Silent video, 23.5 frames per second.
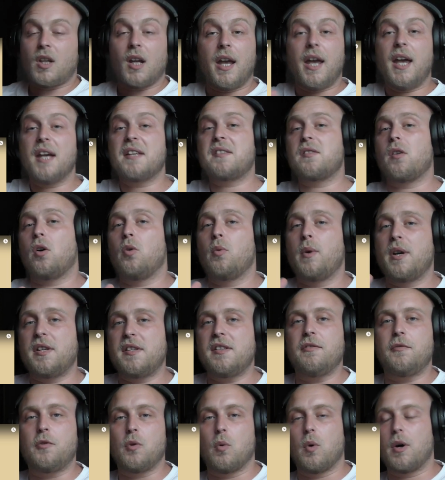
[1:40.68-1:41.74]
As always,
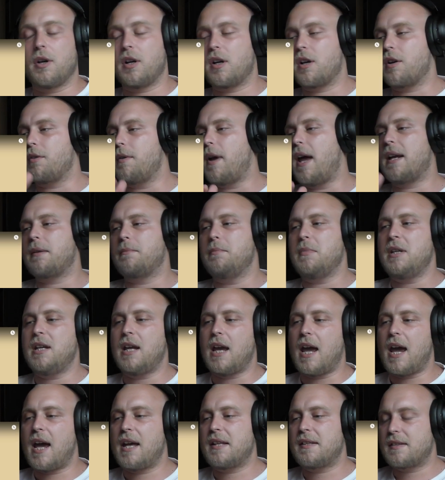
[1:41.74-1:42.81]
if you want to correct me,
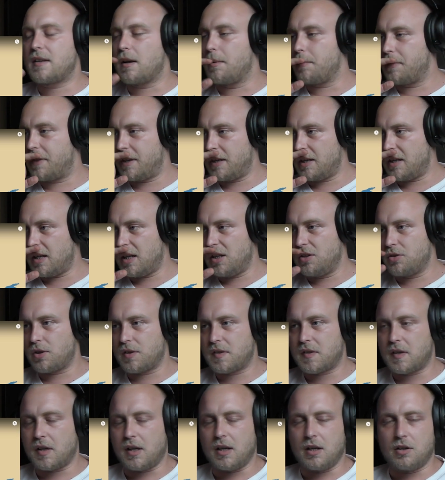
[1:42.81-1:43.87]
add something
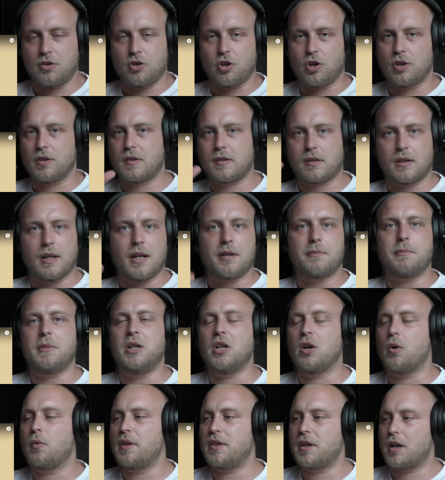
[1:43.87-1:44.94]
interesting, just let me
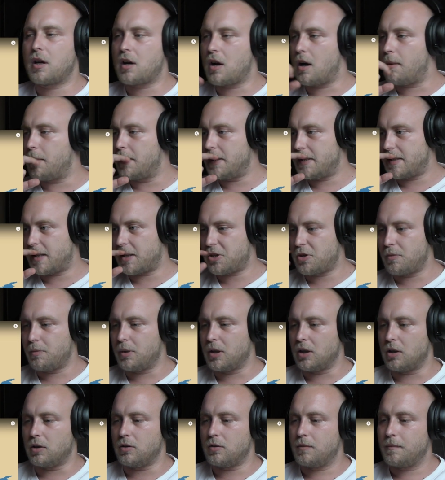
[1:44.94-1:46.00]
know in the comment section
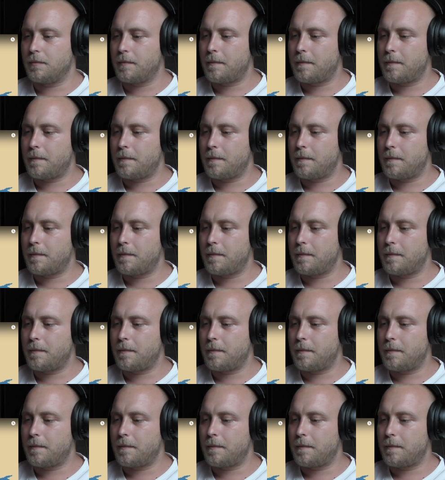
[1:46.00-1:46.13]
below.